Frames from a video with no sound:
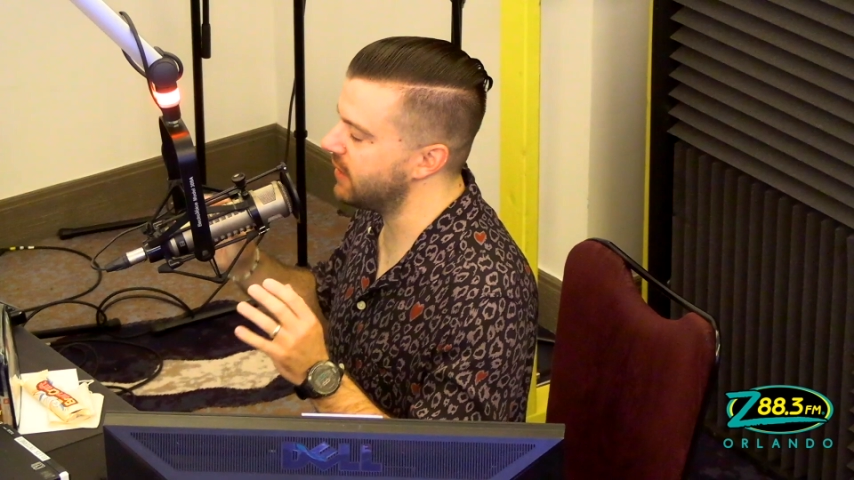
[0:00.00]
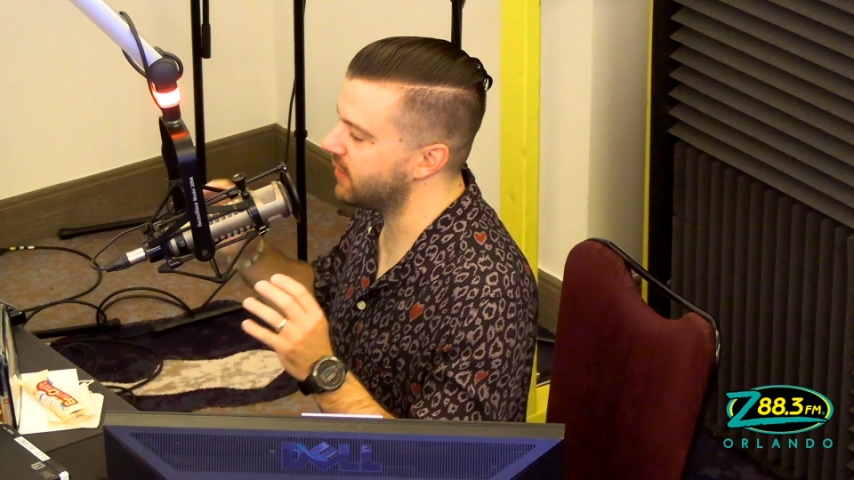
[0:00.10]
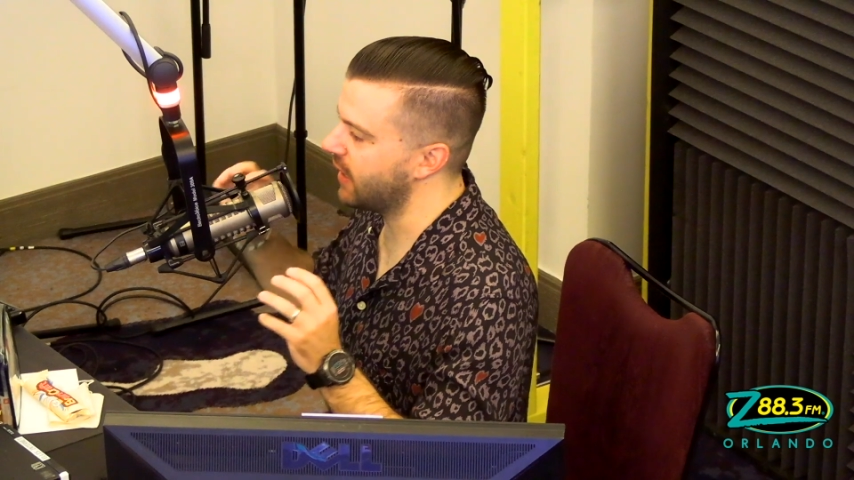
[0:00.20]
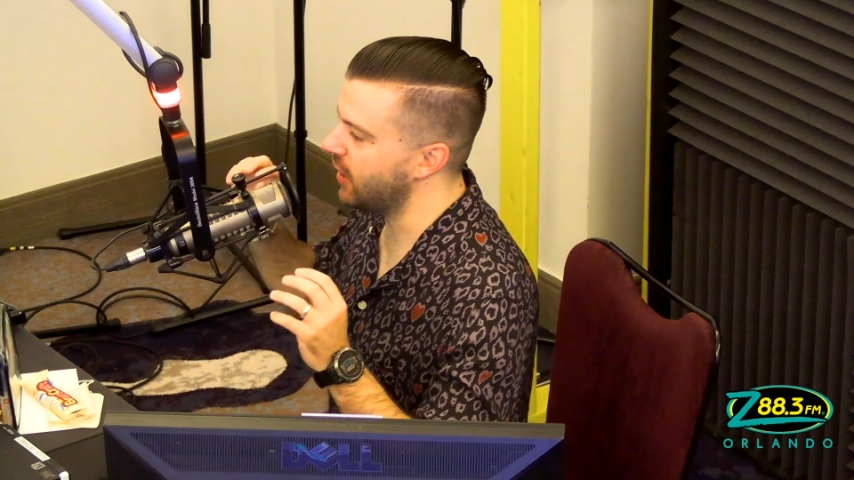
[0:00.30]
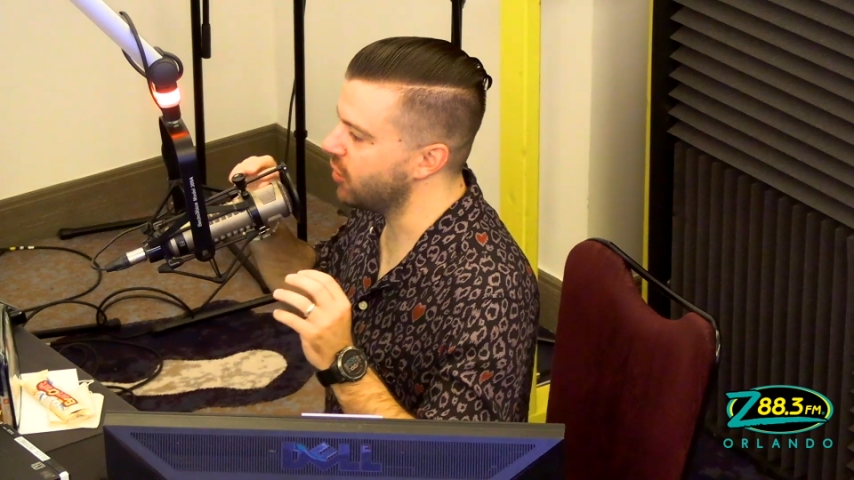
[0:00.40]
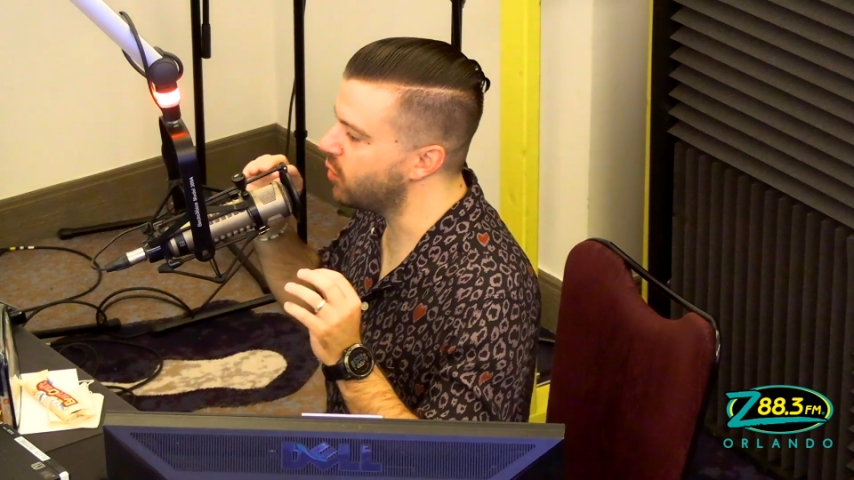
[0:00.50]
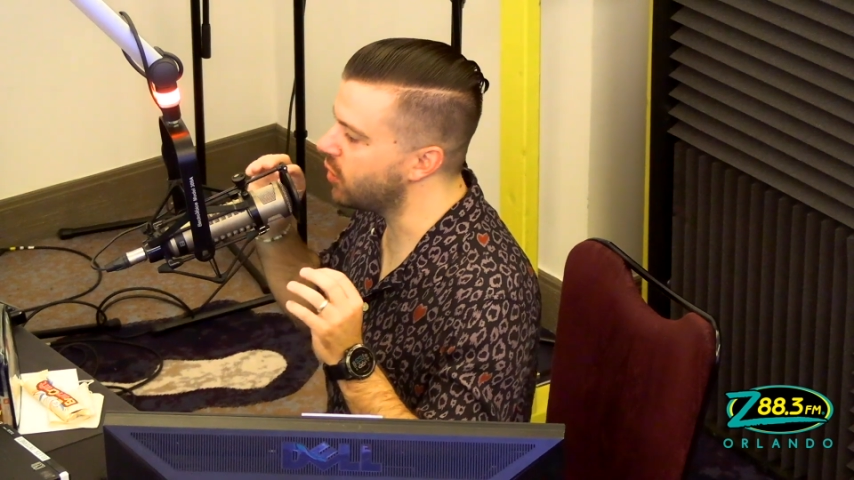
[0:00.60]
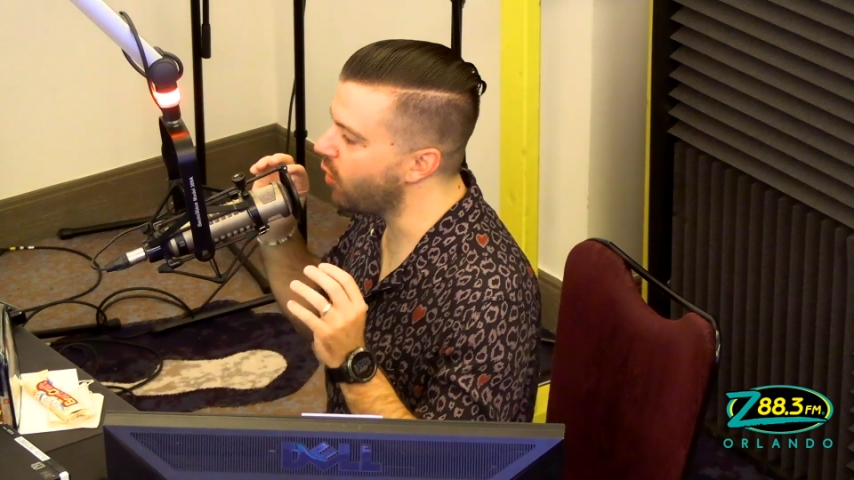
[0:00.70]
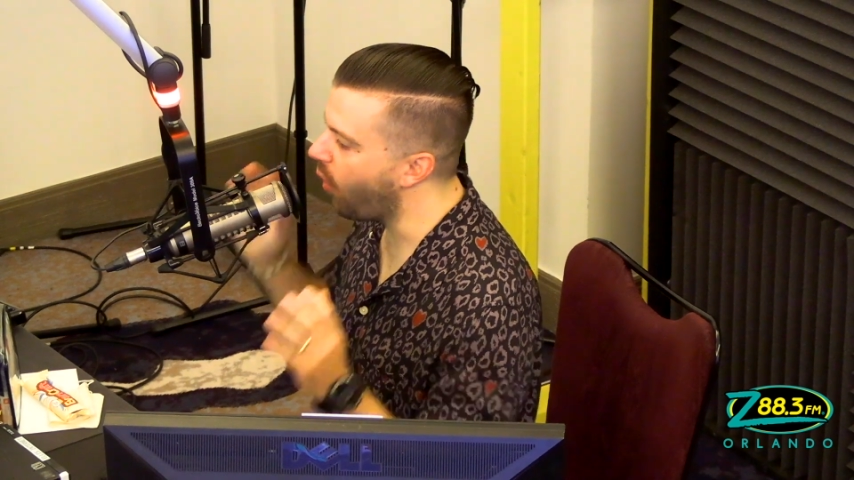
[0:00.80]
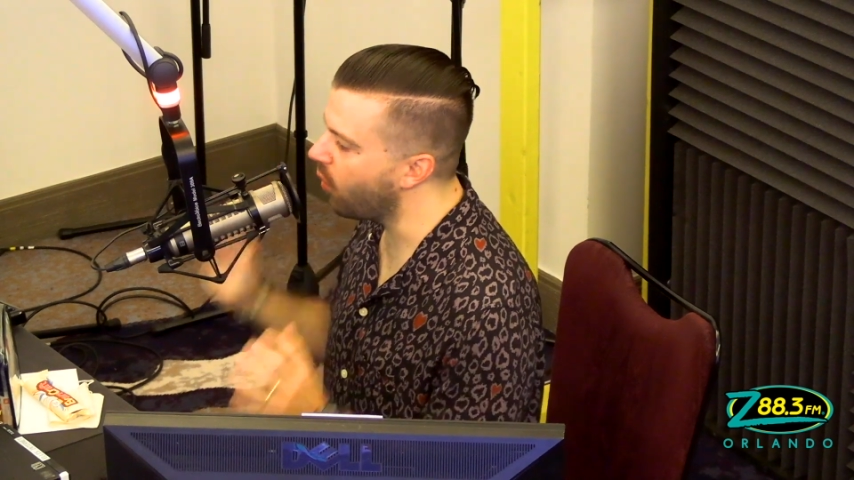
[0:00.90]
like you
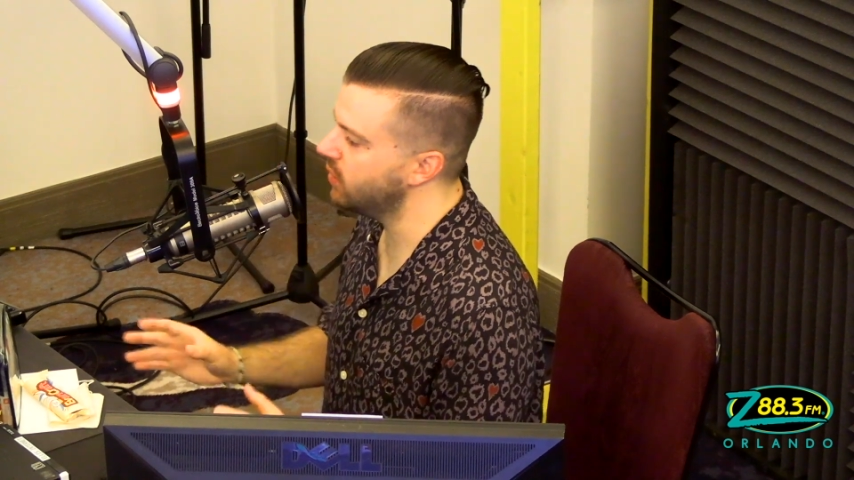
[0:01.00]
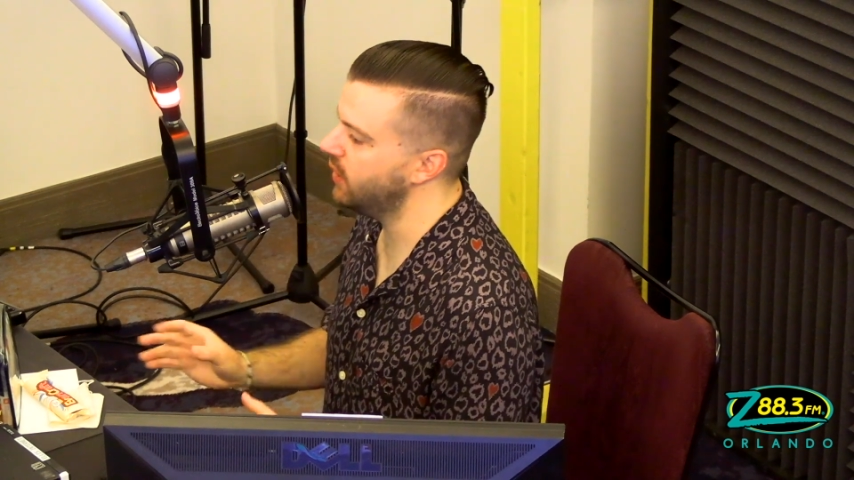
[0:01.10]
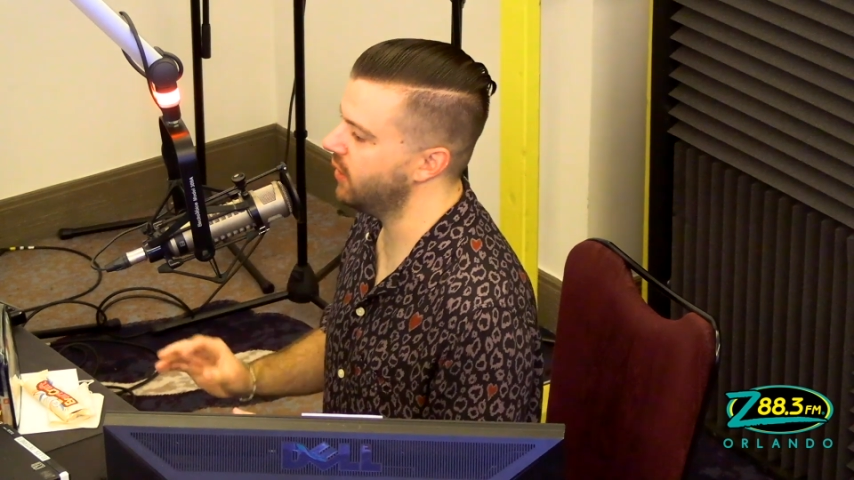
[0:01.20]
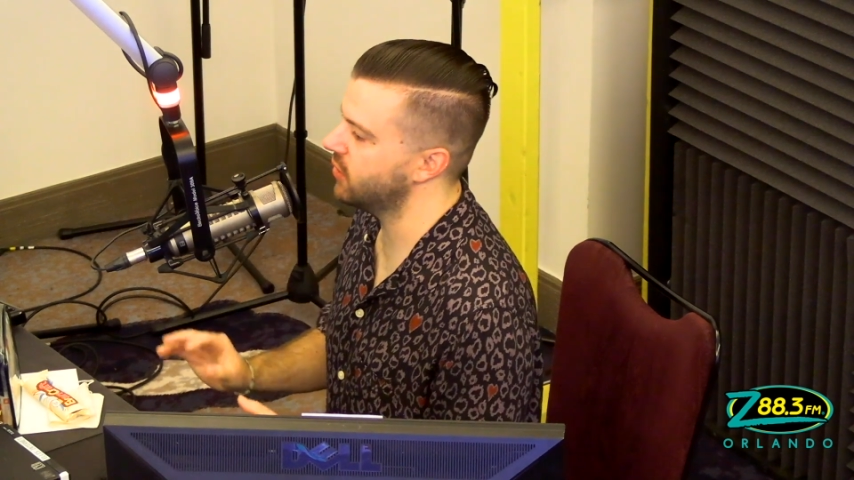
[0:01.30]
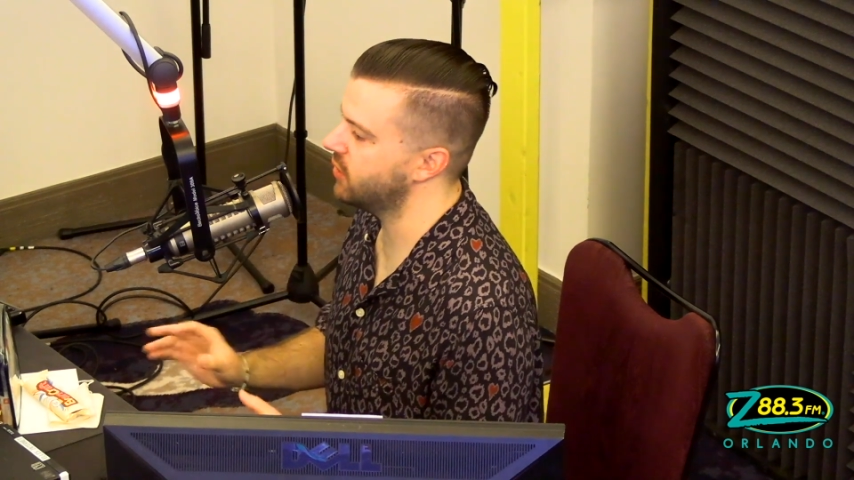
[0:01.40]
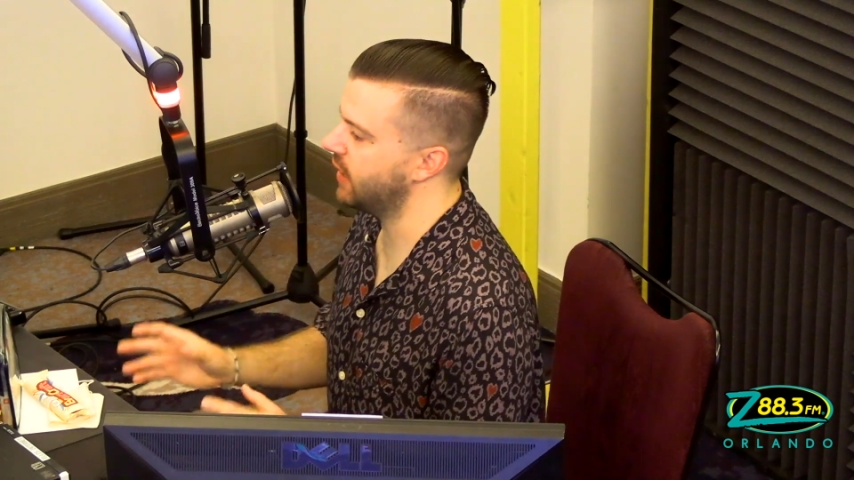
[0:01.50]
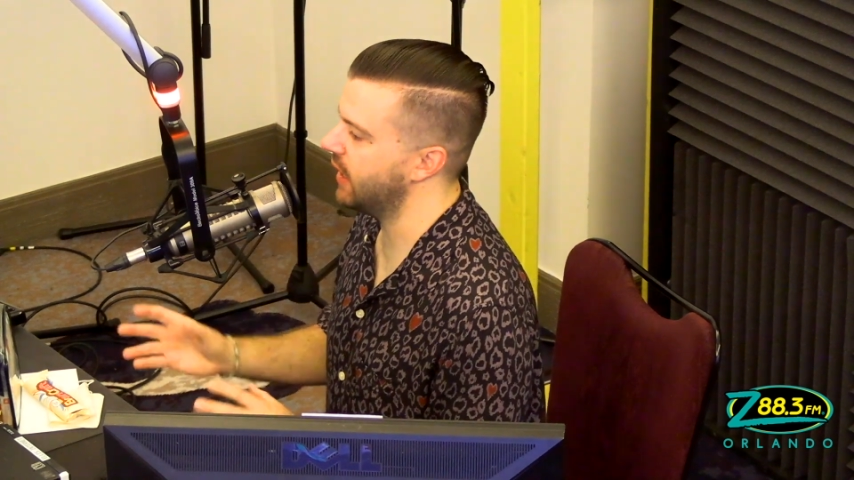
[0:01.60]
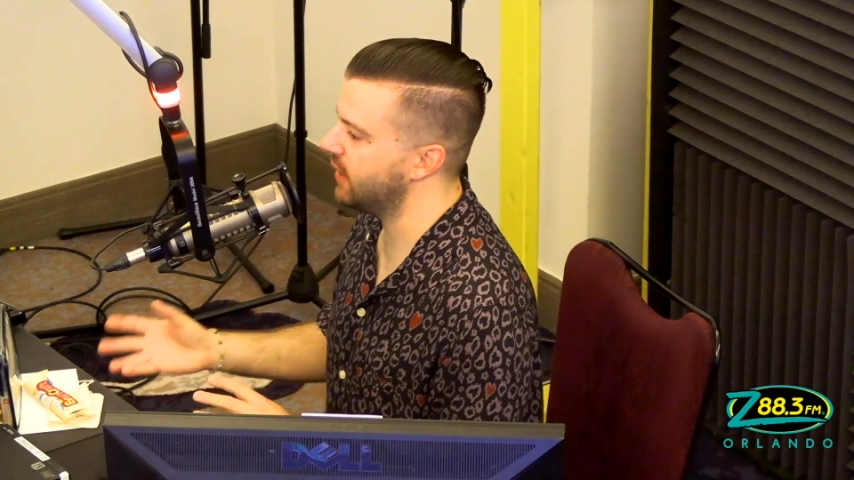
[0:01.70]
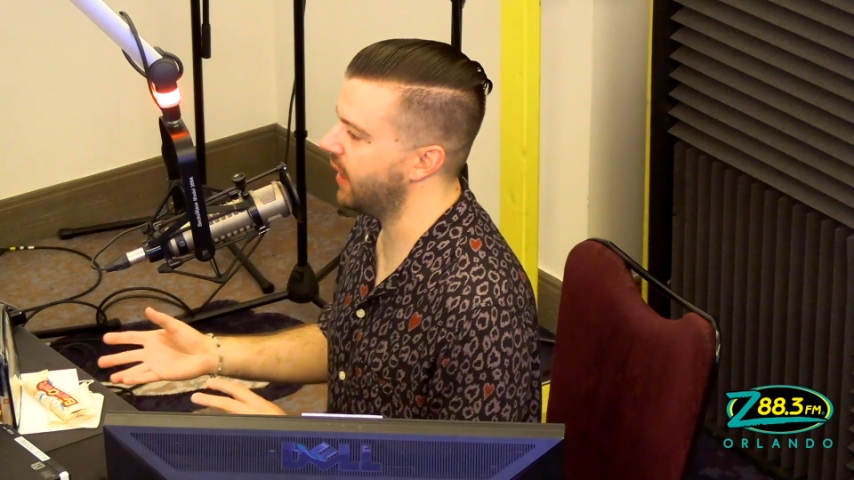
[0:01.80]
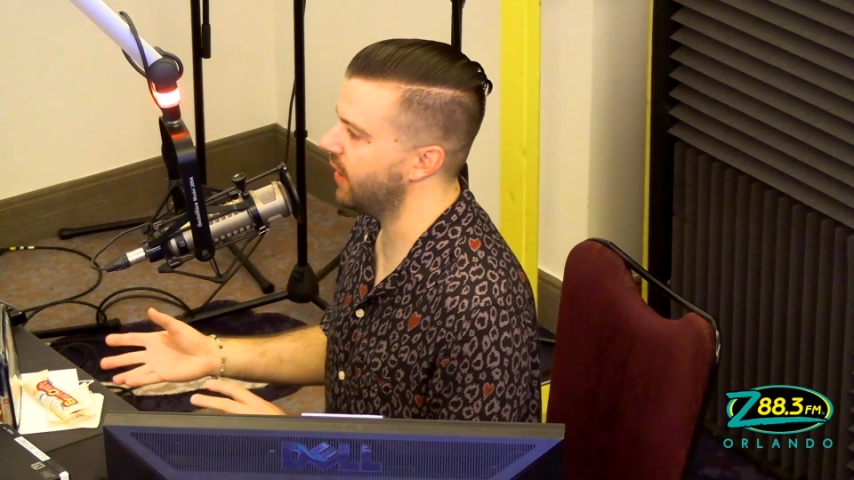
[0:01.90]
can only
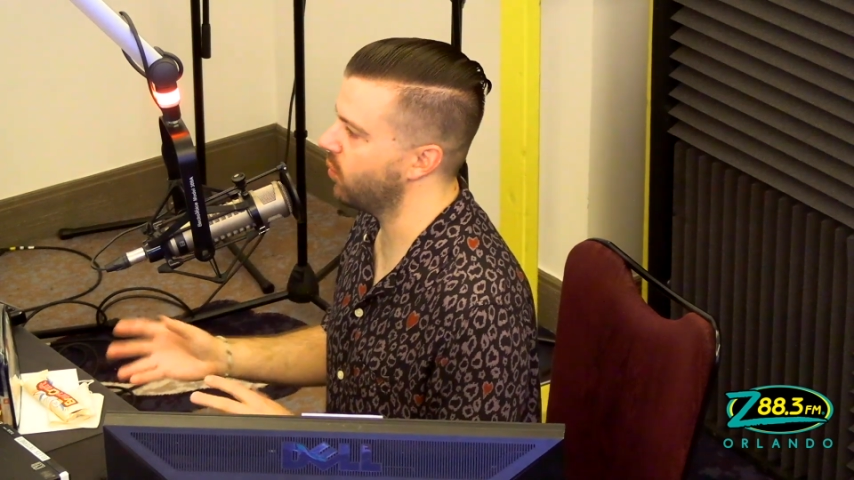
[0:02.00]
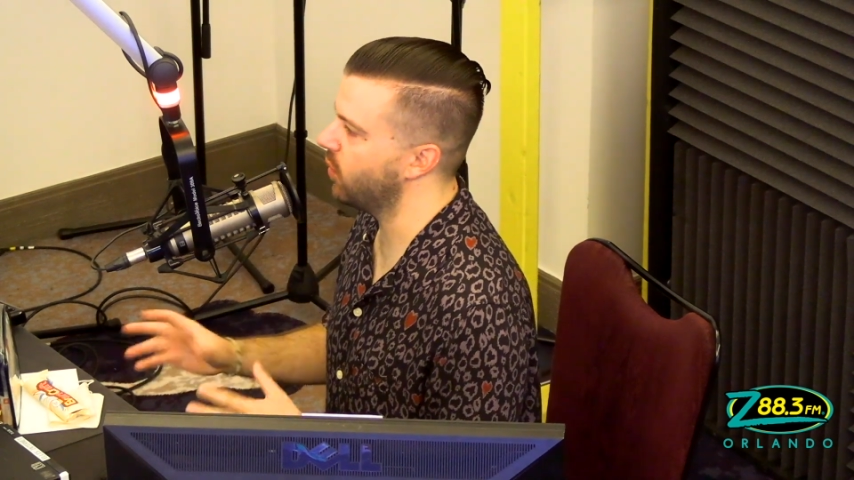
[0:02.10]
understand that